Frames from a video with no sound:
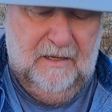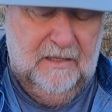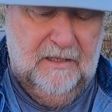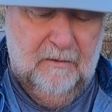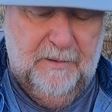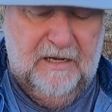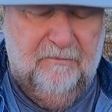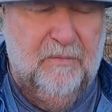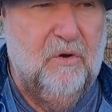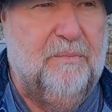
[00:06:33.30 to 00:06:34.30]
A little bit
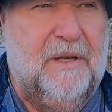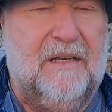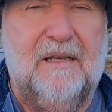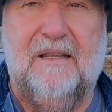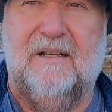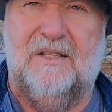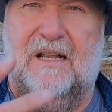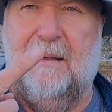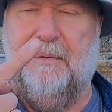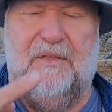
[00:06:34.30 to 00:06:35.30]
of movement, there's a
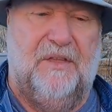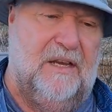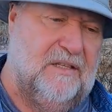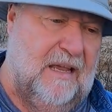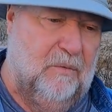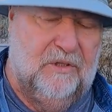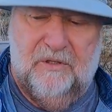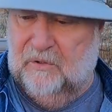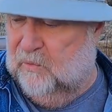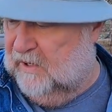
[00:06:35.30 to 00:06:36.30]
couple of things I will
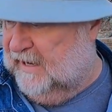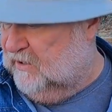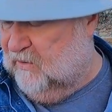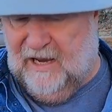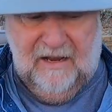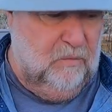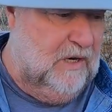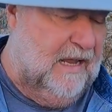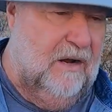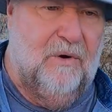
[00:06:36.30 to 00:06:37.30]
do. Well, I don't have
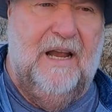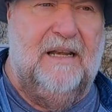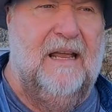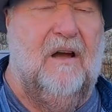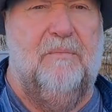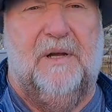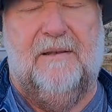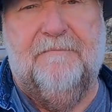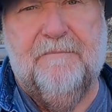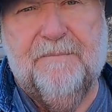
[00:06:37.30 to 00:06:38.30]
one out right now,
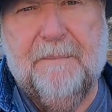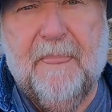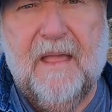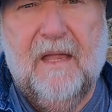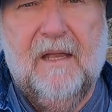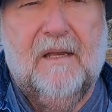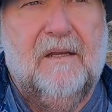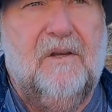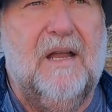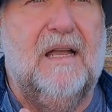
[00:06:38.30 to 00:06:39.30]
but
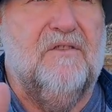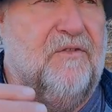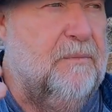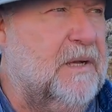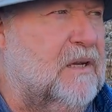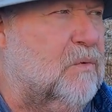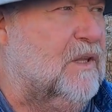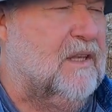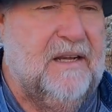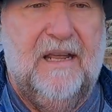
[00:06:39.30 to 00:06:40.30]
you guys are familiar
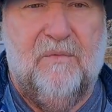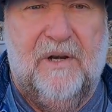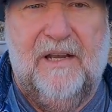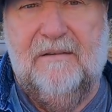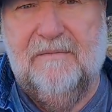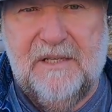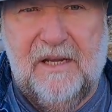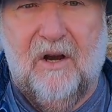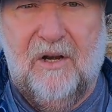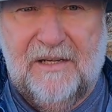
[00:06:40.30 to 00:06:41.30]
with the Ned Rig
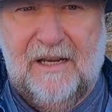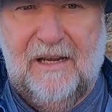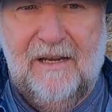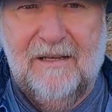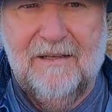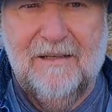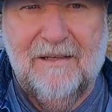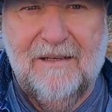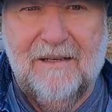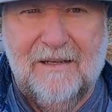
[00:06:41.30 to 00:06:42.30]
TRD
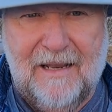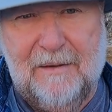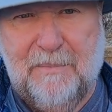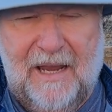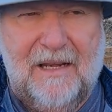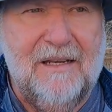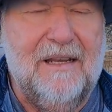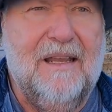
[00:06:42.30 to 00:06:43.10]
Ned bait.